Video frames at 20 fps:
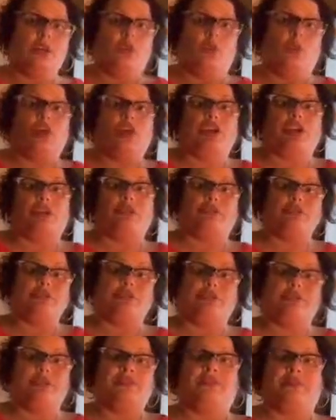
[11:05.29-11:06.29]
what you were
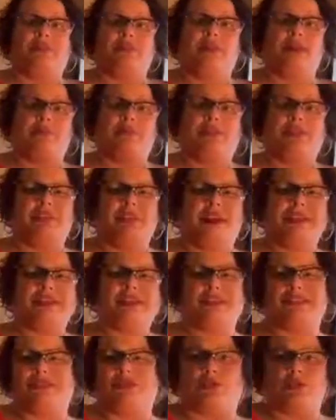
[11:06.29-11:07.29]
doing before you come to class,
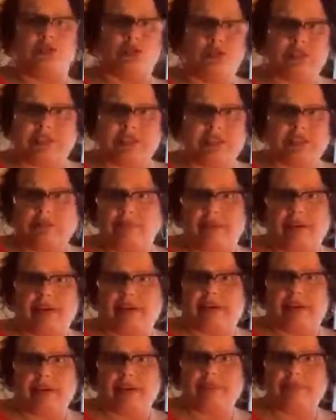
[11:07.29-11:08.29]
because who wants to be
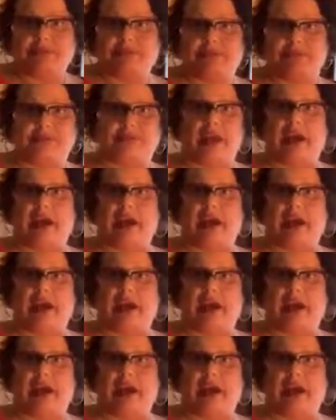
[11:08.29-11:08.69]
interrupted?